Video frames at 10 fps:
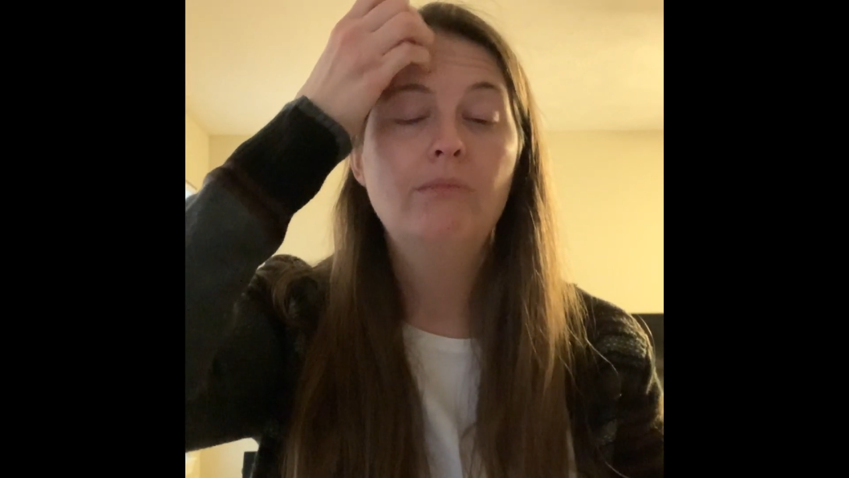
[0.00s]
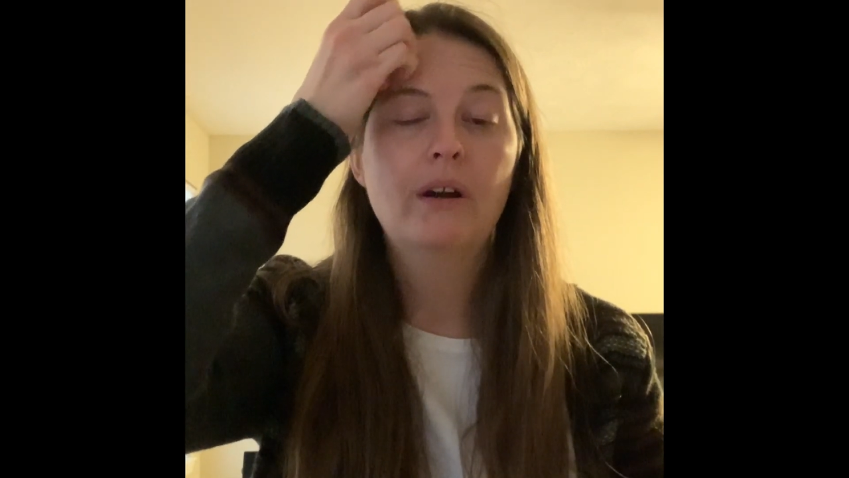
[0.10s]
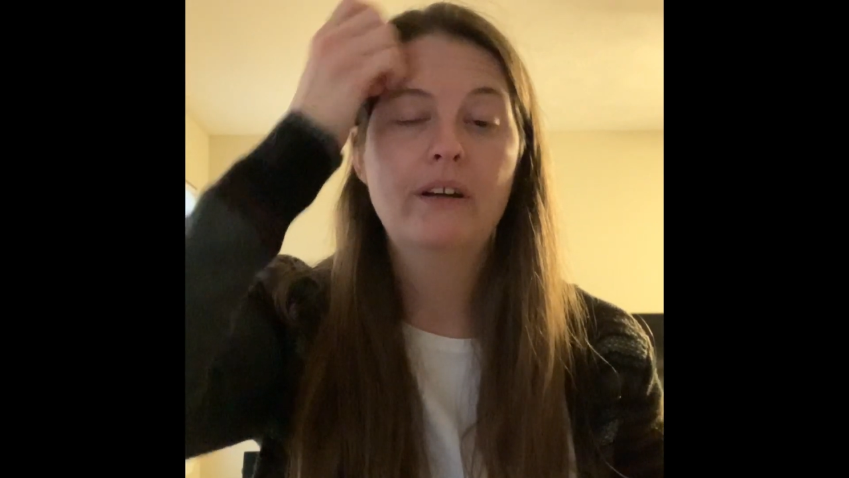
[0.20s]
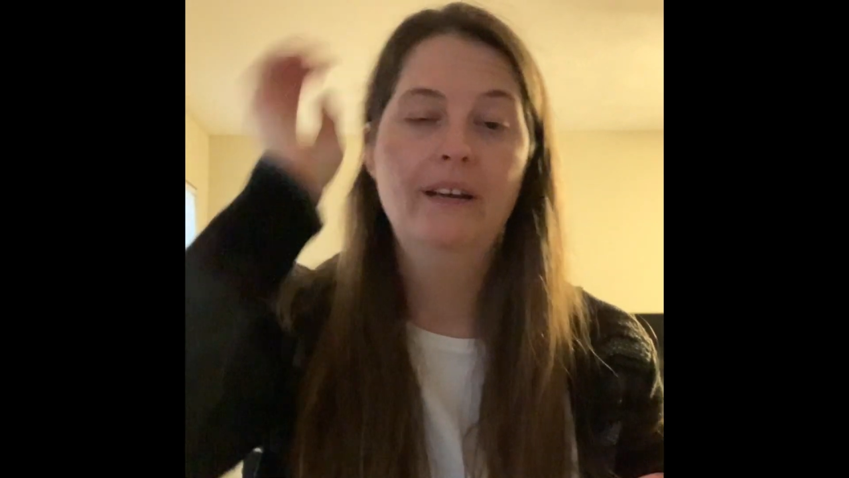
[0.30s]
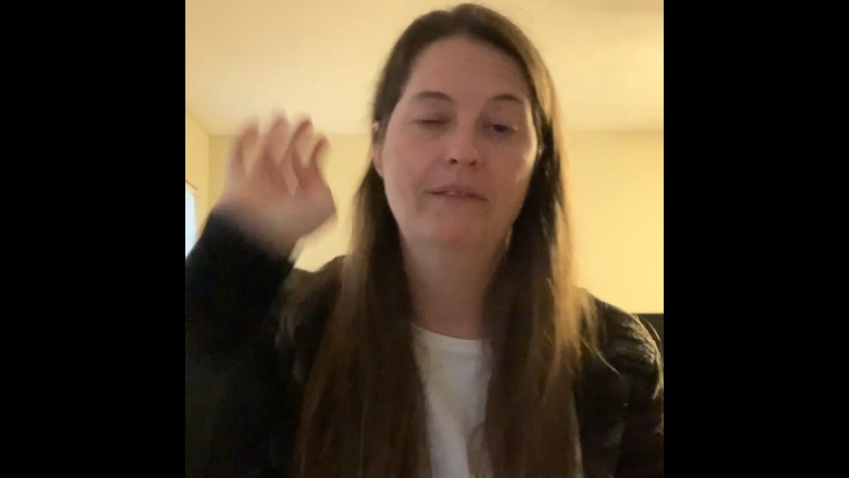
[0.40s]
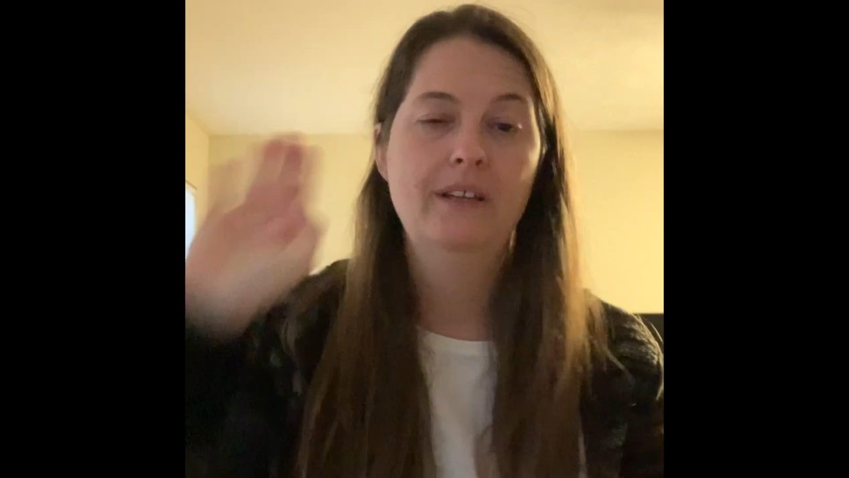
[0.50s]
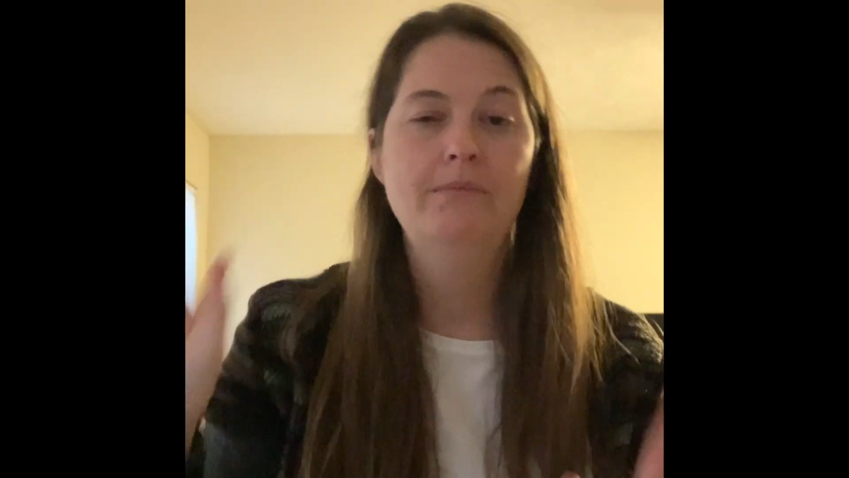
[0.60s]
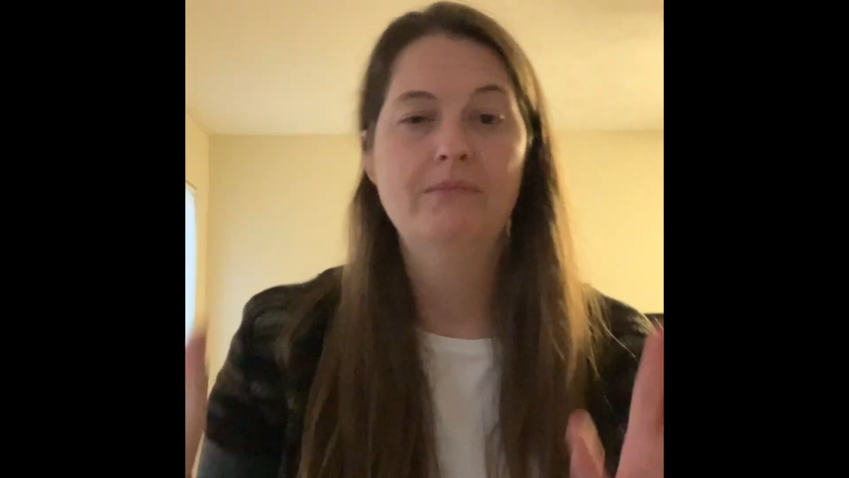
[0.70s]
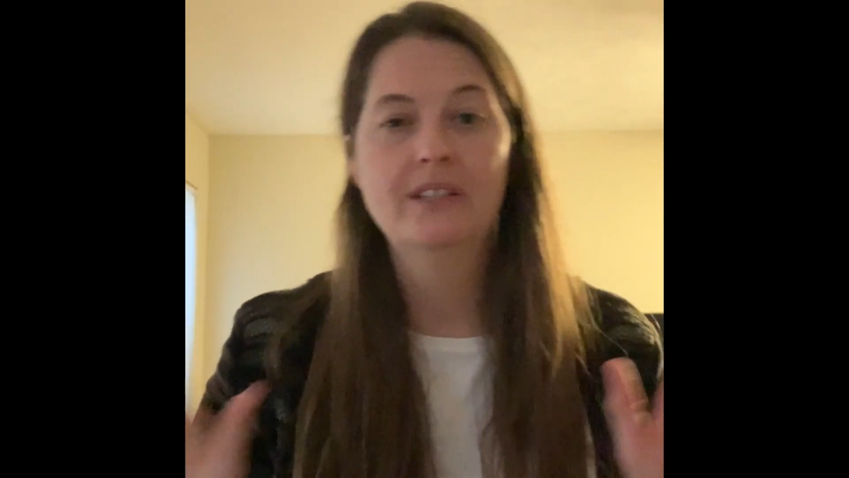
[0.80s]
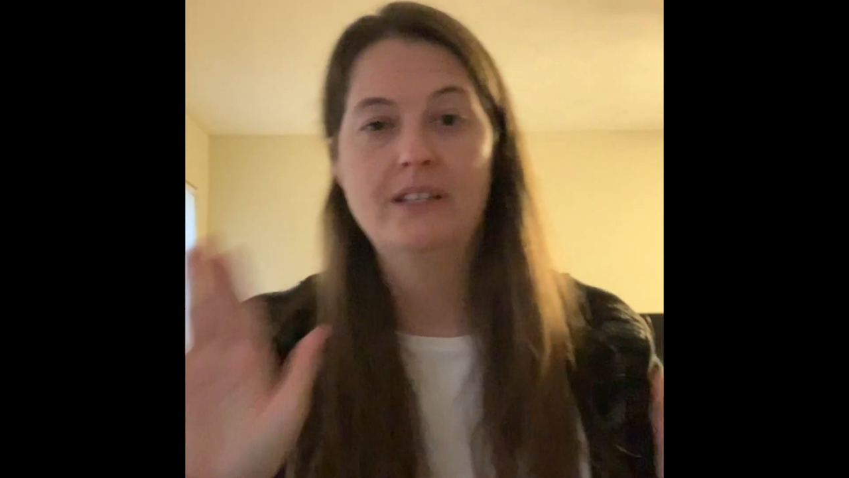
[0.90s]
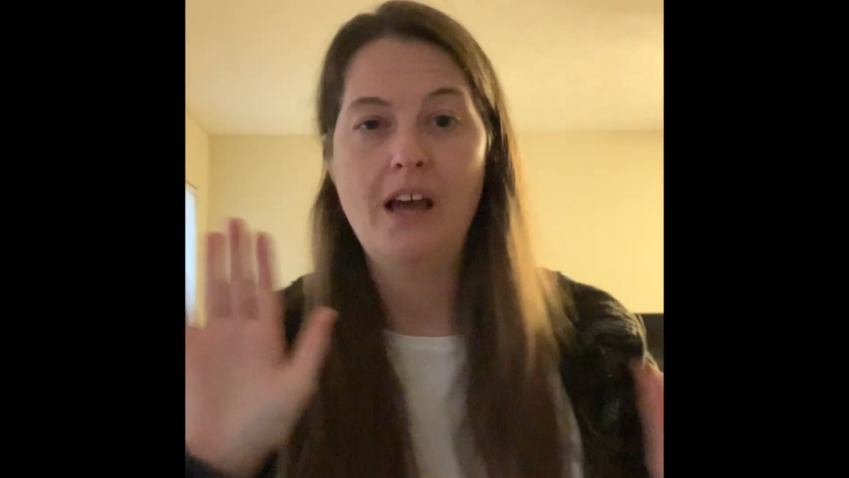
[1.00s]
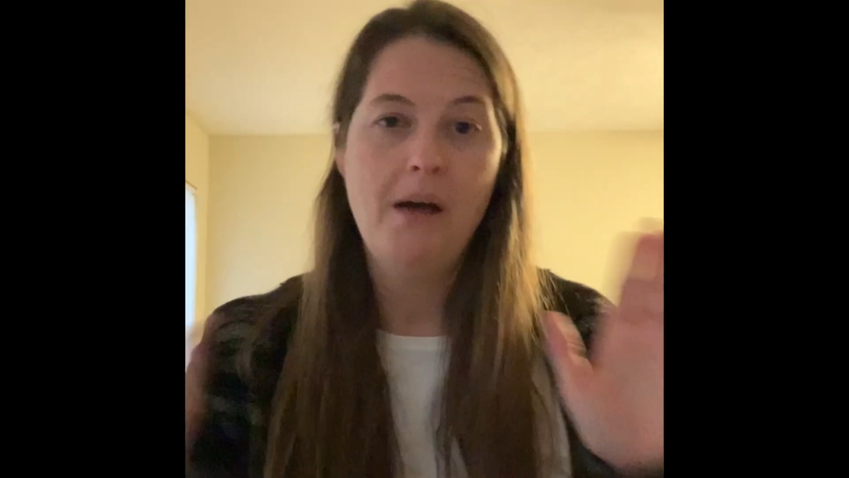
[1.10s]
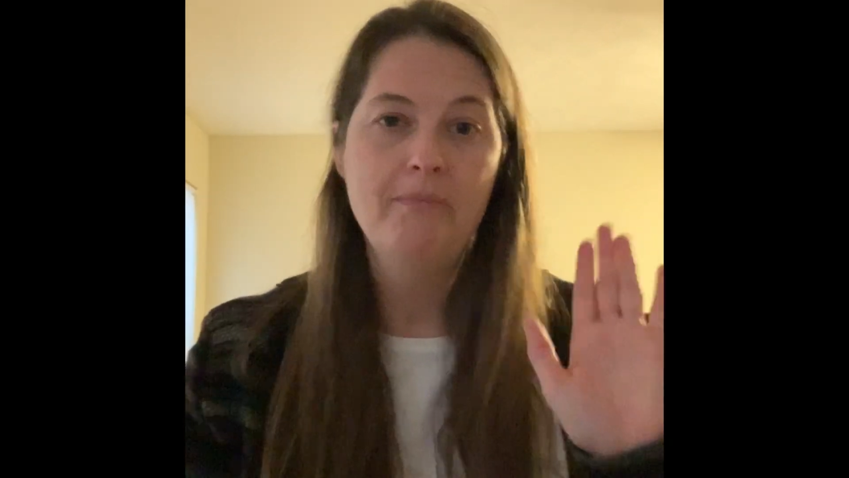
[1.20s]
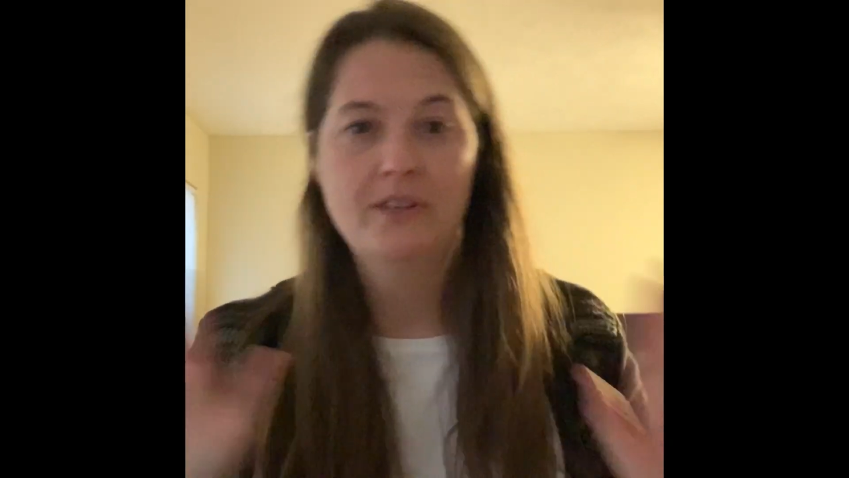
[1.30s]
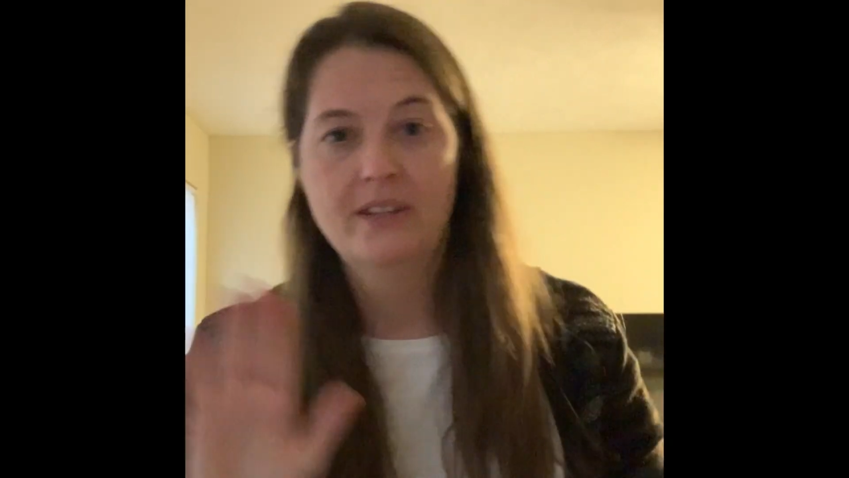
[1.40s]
are definitely the top